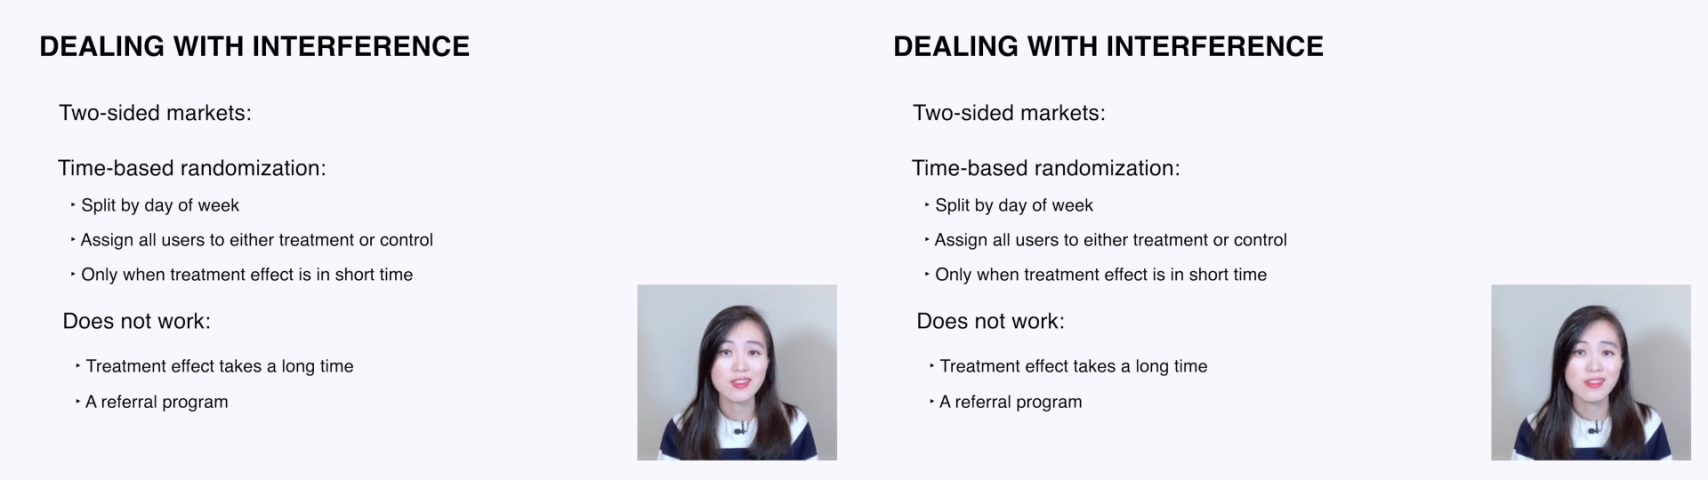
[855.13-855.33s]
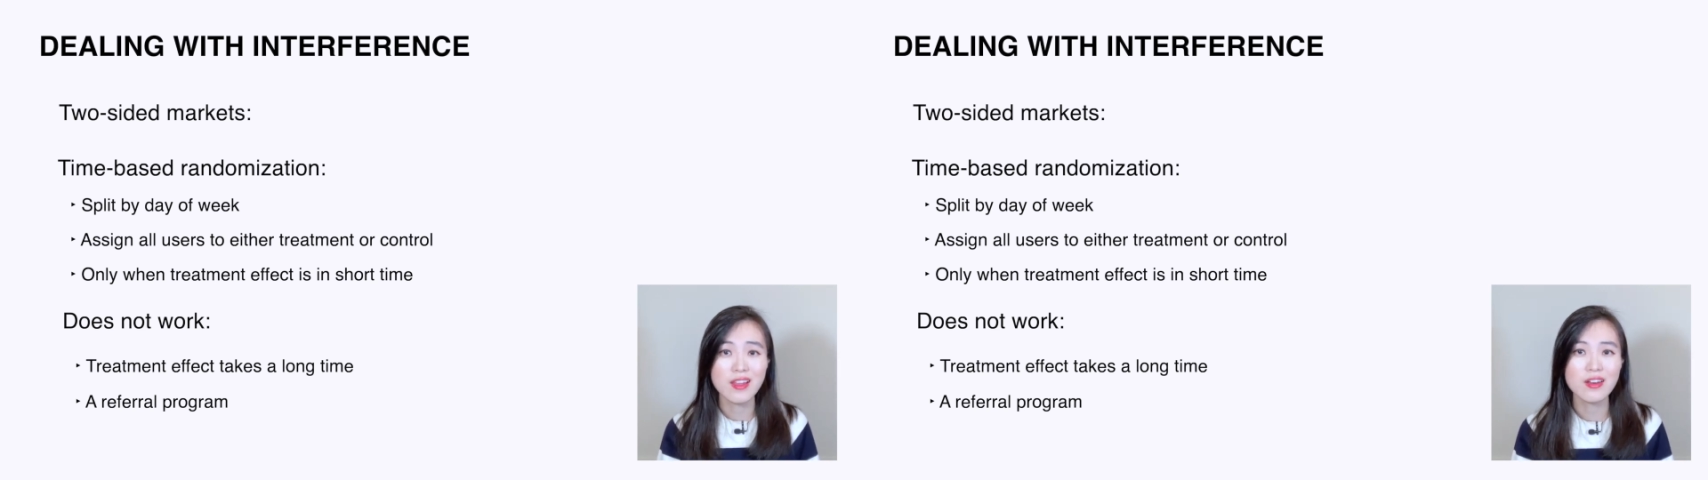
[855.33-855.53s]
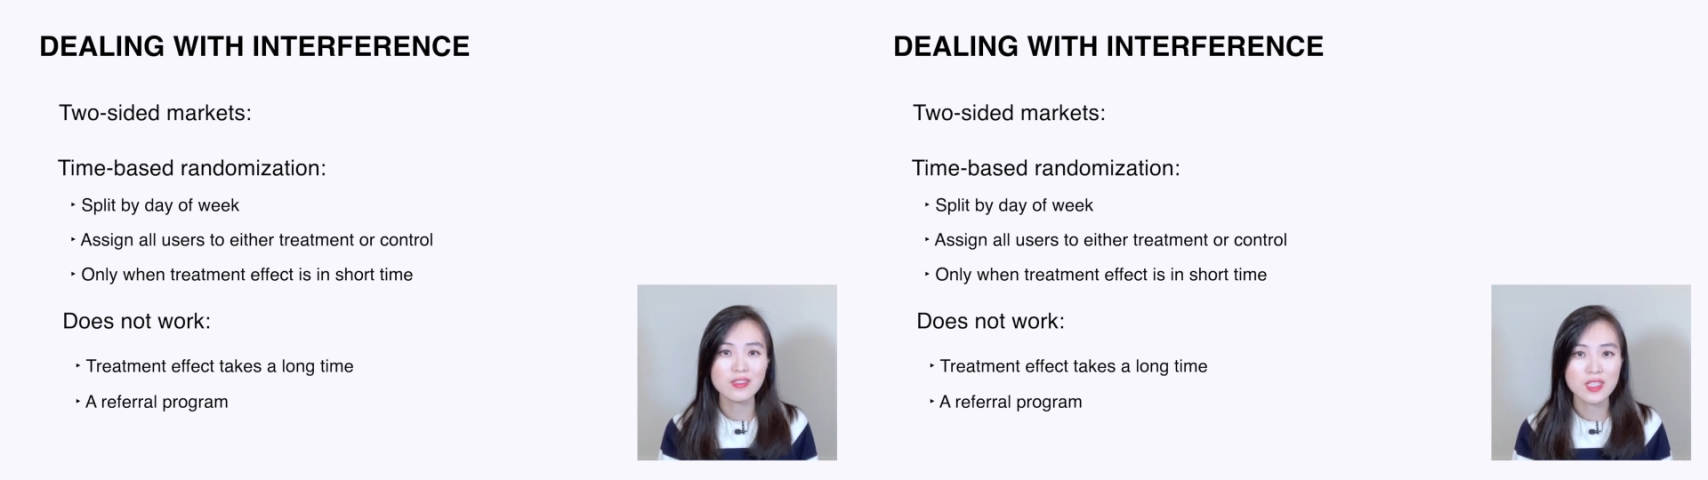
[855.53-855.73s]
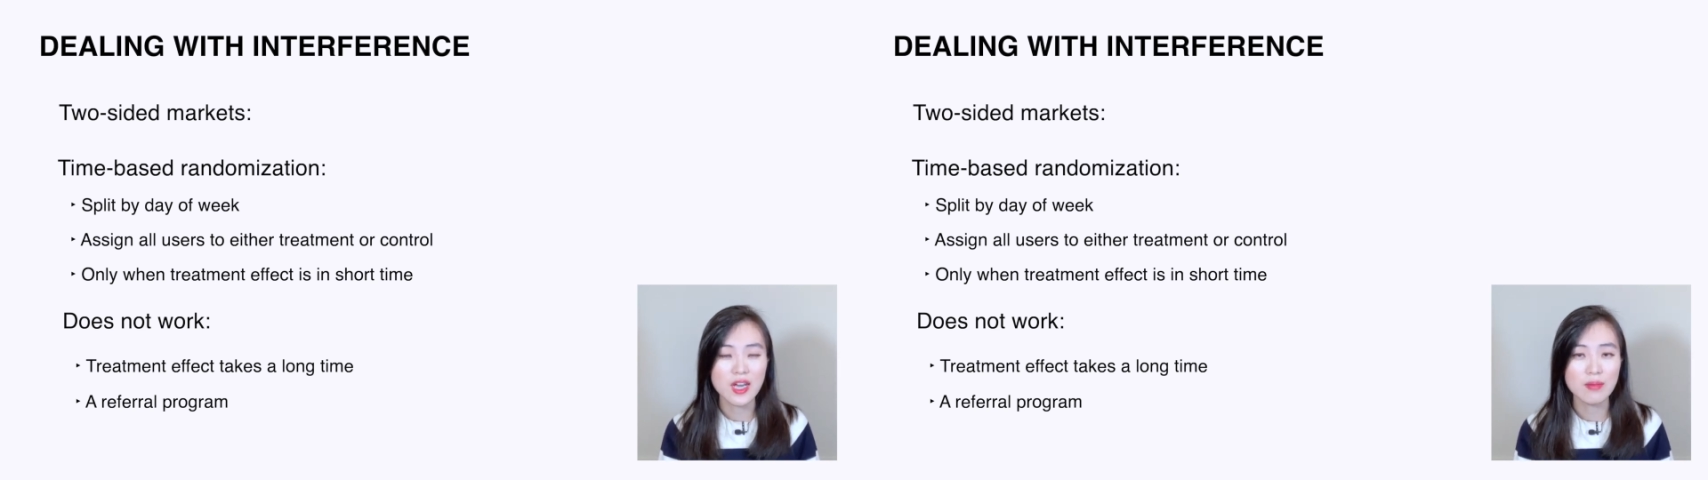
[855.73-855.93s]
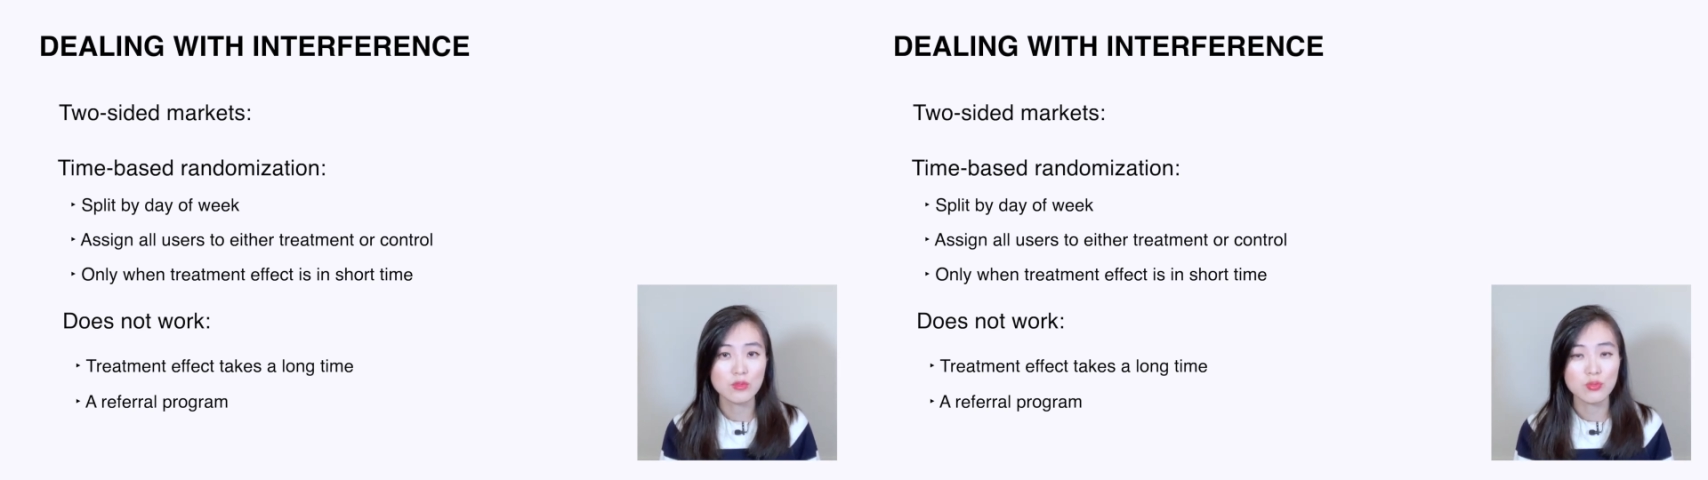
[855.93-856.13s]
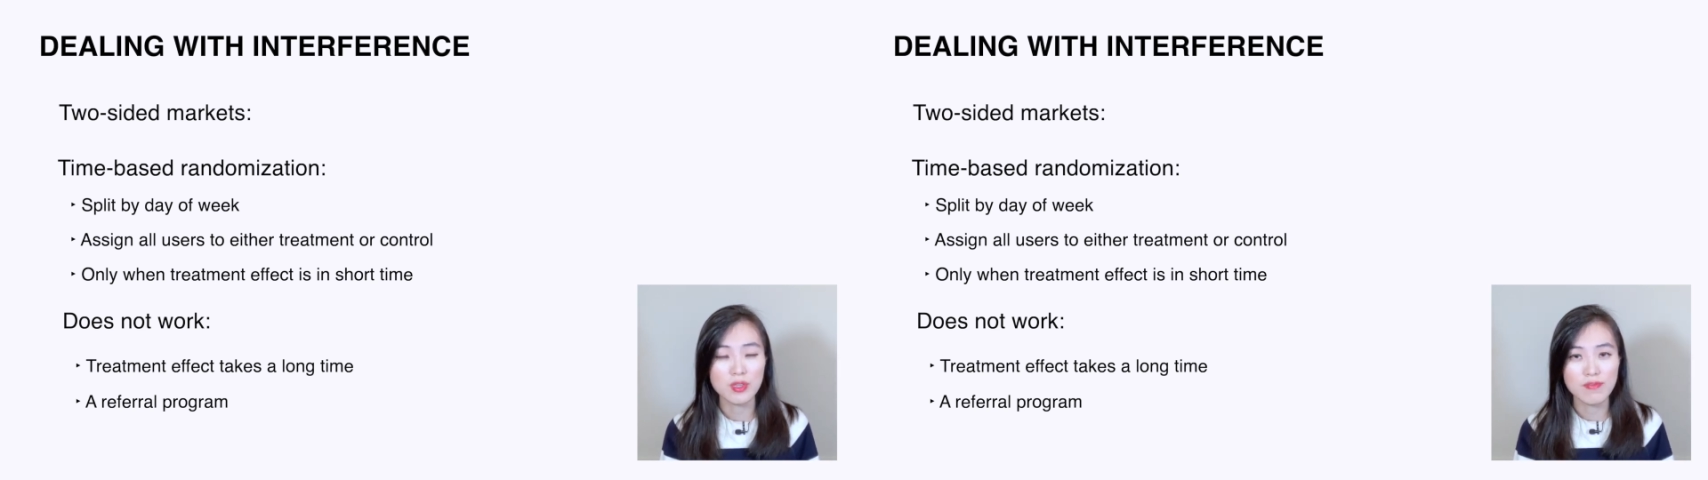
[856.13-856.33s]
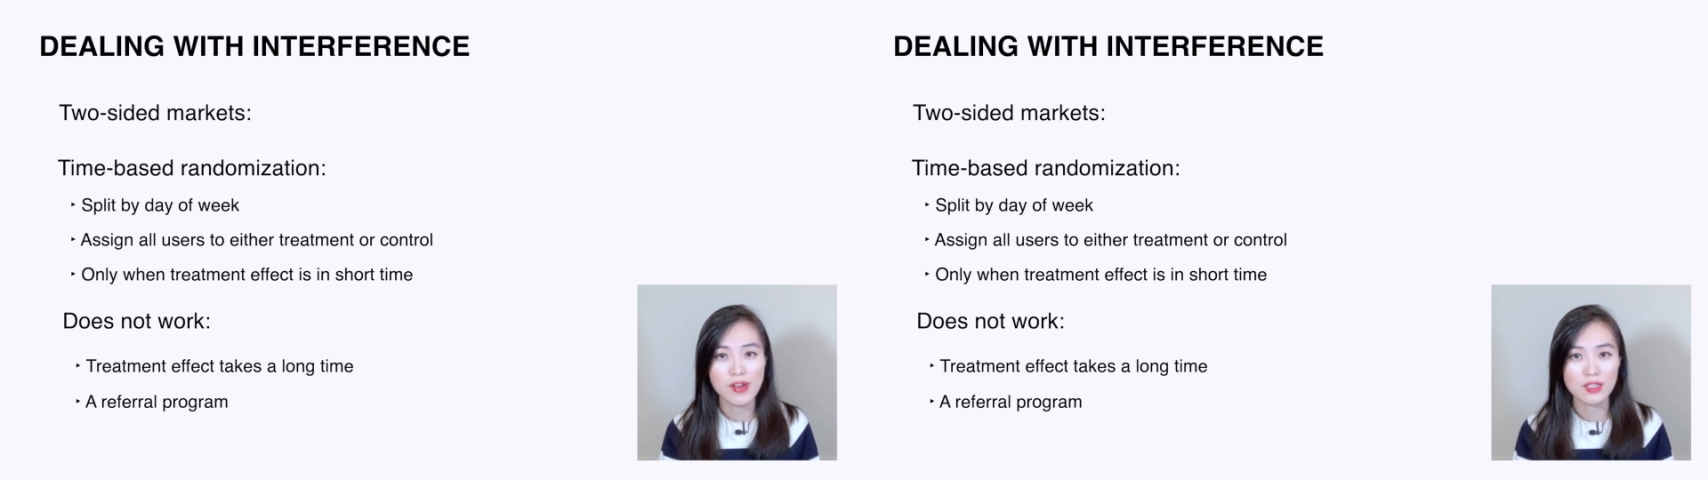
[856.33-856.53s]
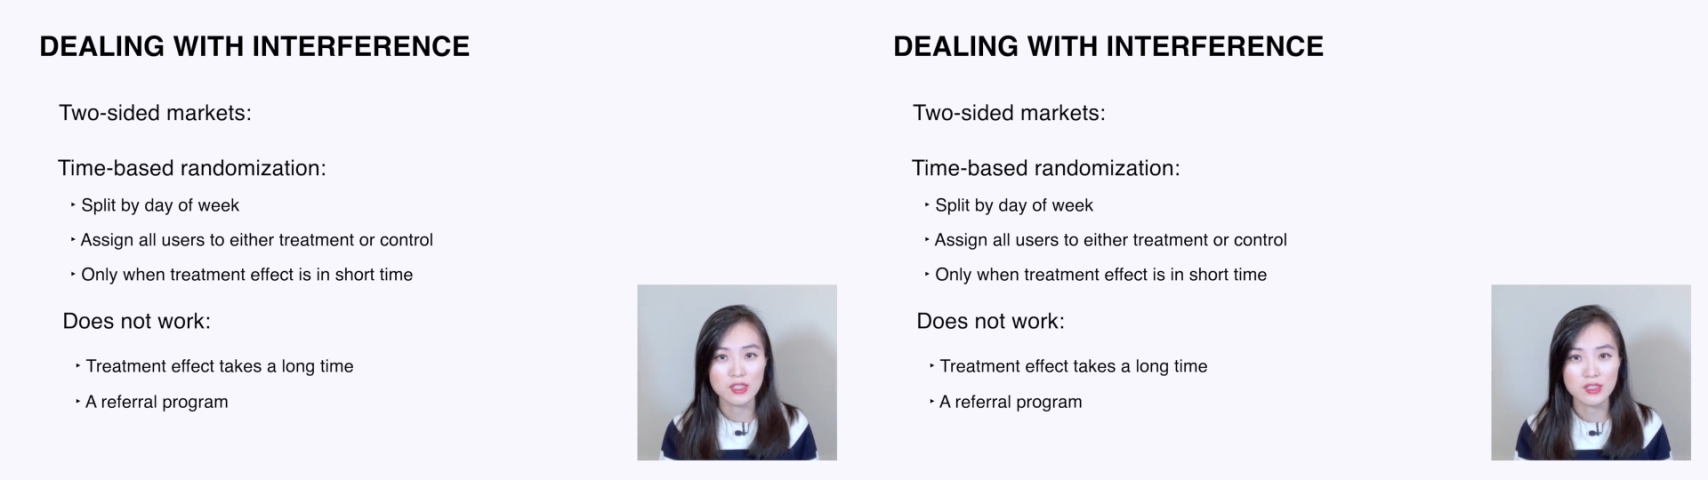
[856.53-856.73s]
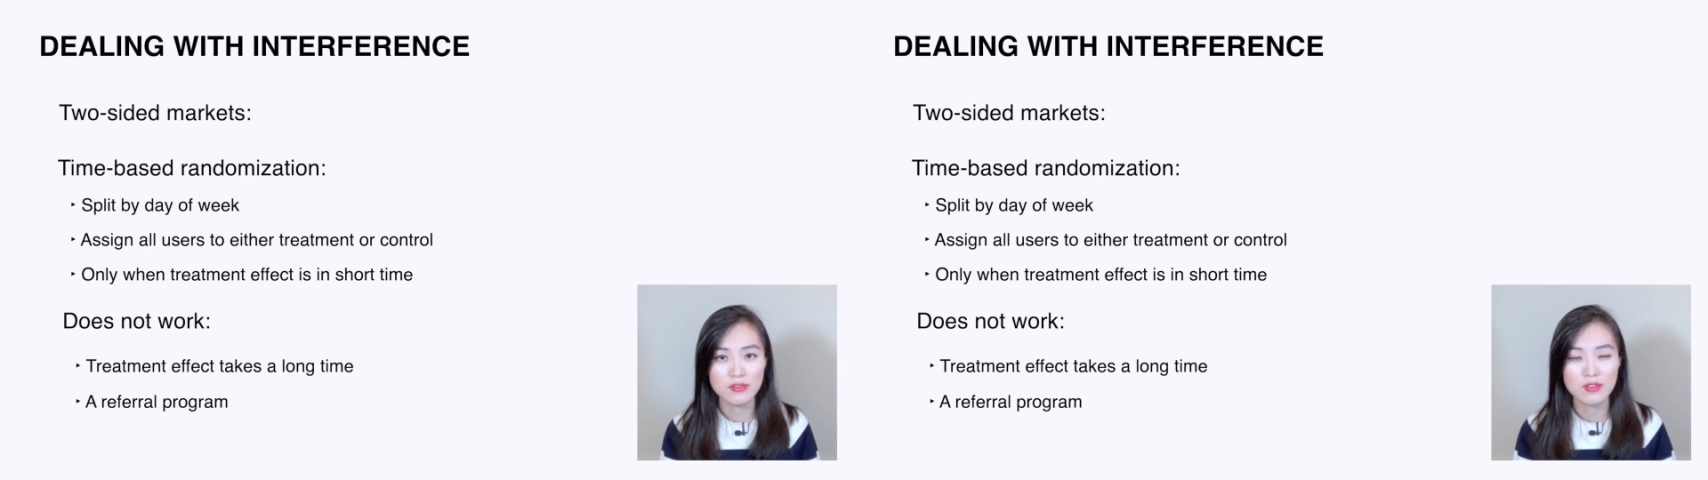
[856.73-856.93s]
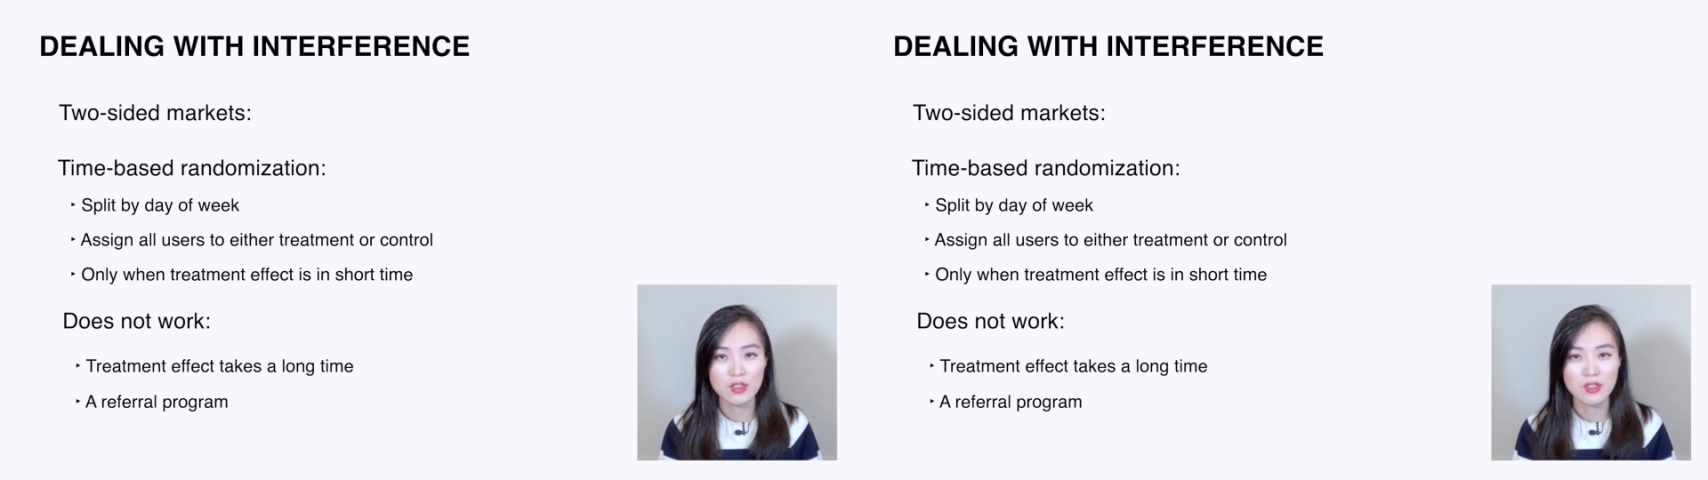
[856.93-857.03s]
a long time to be effective.